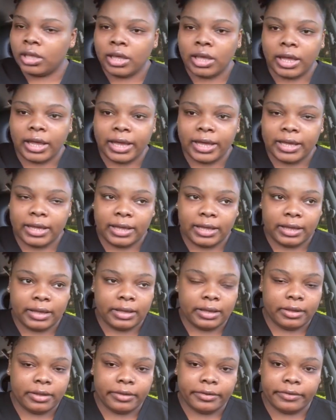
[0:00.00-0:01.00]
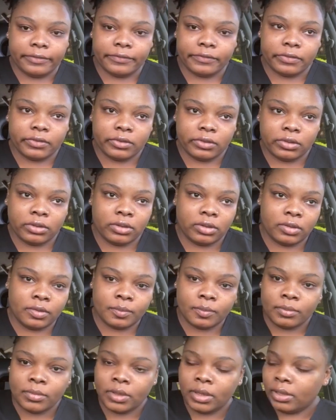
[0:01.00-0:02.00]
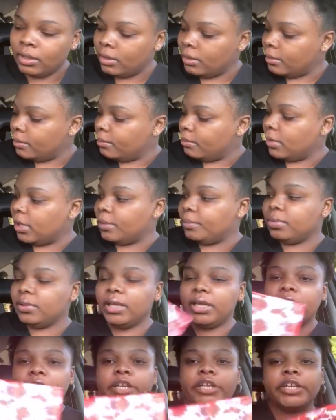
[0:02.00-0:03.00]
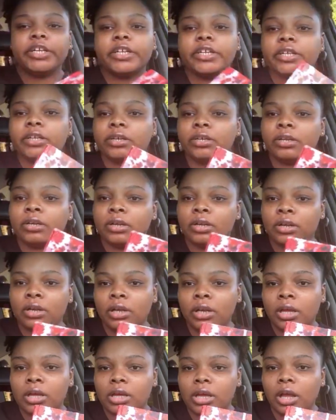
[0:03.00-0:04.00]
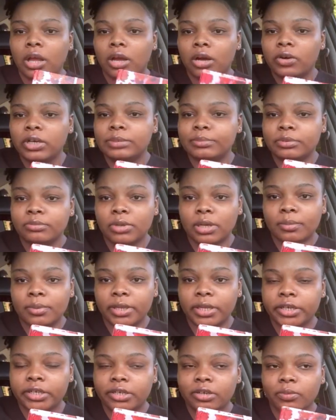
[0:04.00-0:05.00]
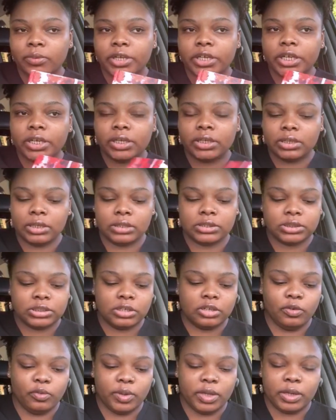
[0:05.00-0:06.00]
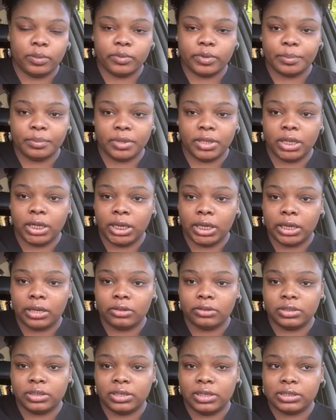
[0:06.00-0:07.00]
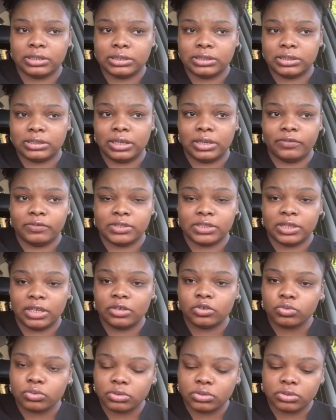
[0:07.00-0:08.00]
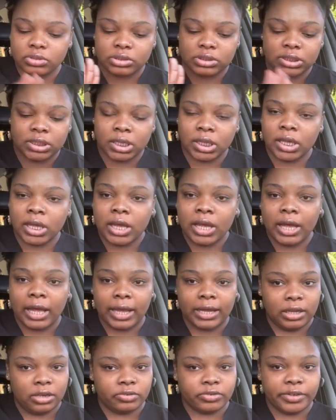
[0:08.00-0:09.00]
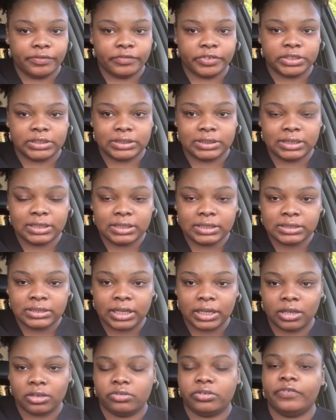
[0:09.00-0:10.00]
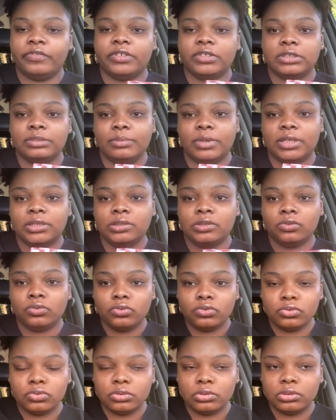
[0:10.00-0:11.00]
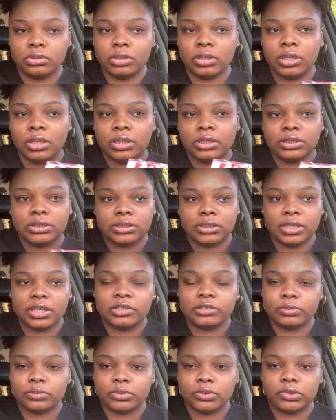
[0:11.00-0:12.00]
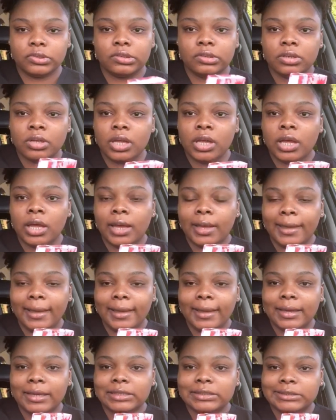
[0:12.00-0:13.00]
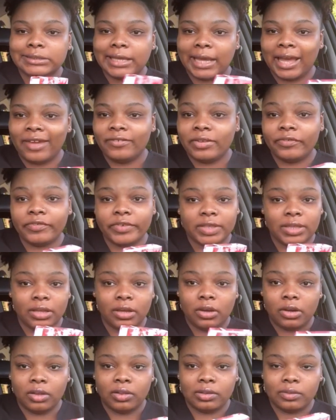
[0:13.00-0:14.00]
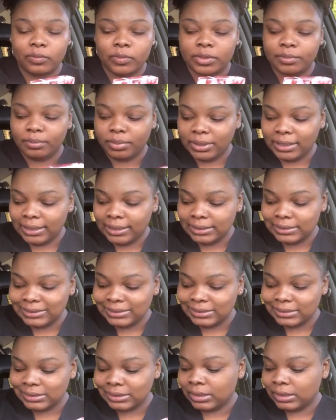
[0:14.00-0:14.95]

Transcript: I have my planner. I always bring my planner to work, so when we're planning out the next set of schedules, I can reference this. I can reference my school schedule and just have everything all in one place.